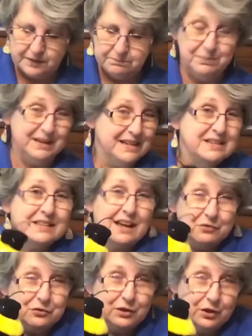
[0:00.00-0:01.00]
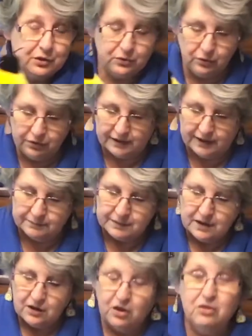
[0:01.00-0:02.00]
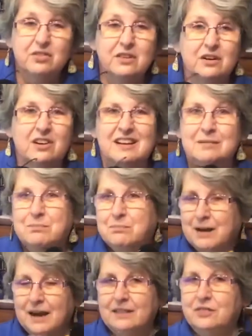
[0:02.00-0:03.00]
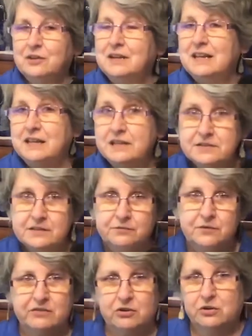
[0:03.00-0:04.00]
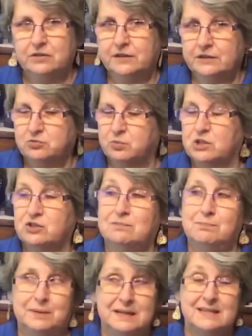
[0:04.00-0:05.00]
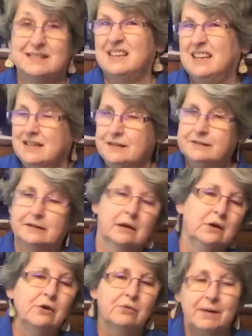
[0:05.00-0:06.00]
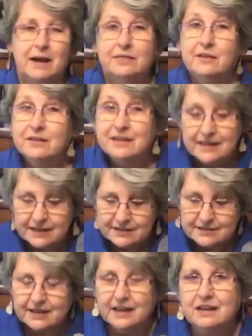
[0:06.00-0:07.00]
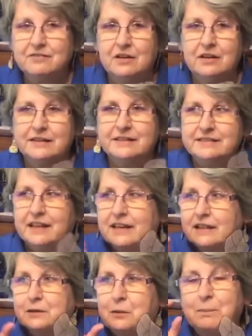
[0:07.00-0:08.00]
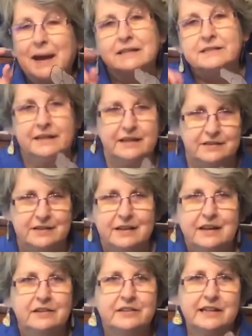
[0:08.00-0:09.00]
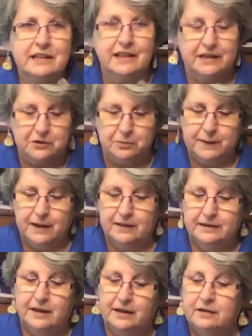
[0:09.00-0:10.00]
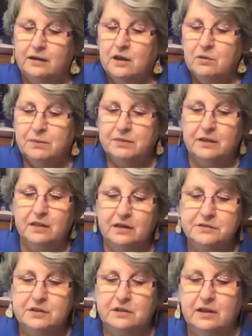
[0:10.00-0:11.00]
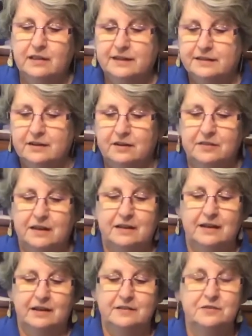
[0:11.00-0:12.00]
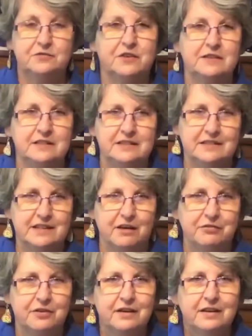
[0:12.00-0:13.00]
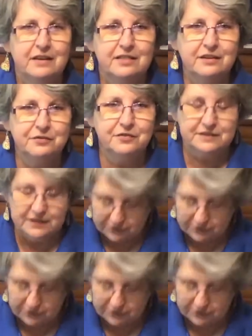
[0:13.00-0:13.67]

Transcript: bees have a really cool thing on behind their knees. Have you ever heard the expression bee's knees? Behind their knees, they have it's like a little basket to collect their pollen in, but they'll also collect it on that nice fuzzy stuff, the fuzzy